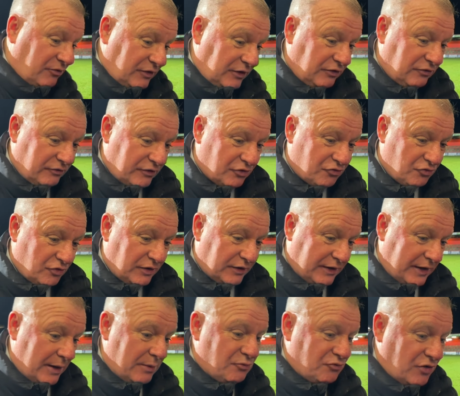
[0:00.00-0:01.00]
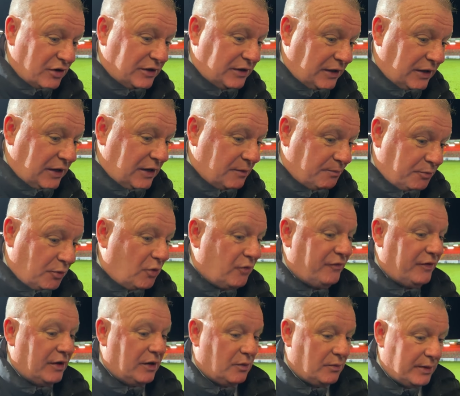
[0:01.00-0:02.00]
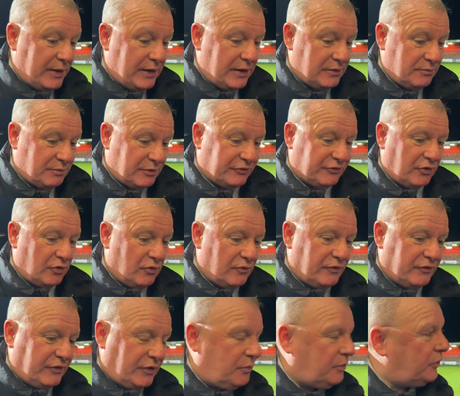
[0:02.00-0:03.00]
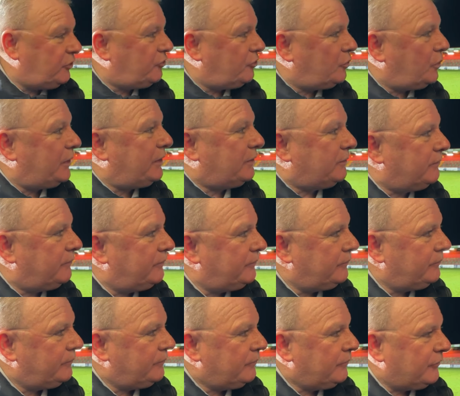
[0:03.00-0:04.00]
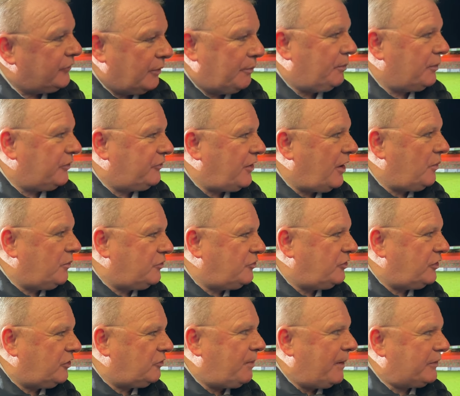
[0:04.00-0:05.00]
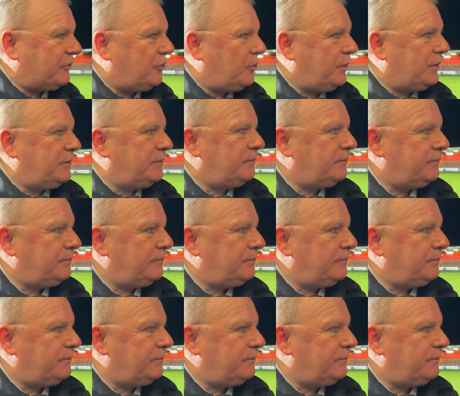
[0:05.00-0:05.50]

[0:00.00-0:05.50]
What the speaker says: this run of games, Reading here, Port Vale away, and Bristol Rovers here, we should win. Simple as that. We should expect to win.